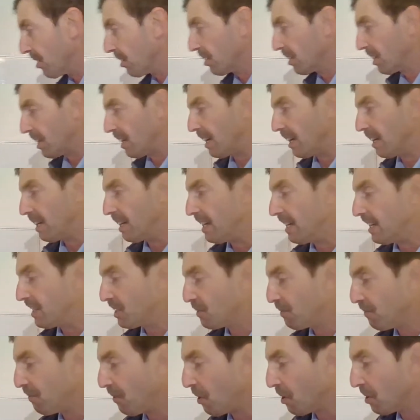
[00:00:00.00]
Okay,
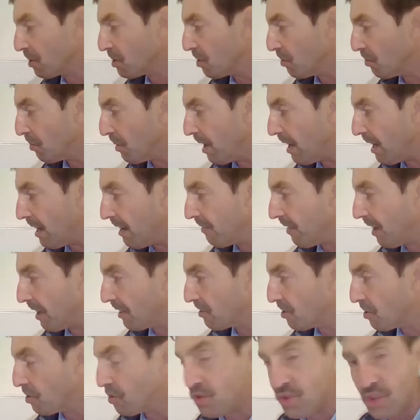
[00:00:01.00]
as folks arrive,
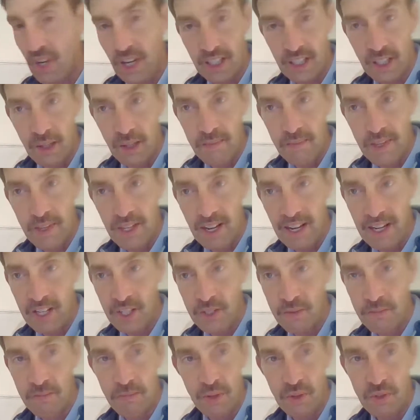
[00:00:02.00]
I'll just check them in
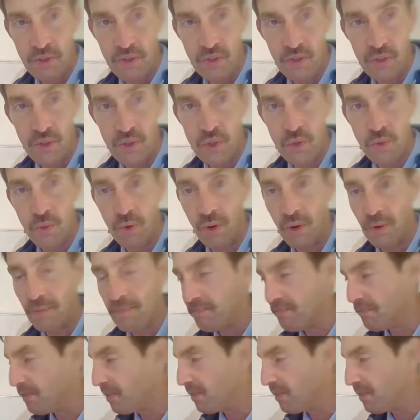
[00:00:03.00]
as per usual.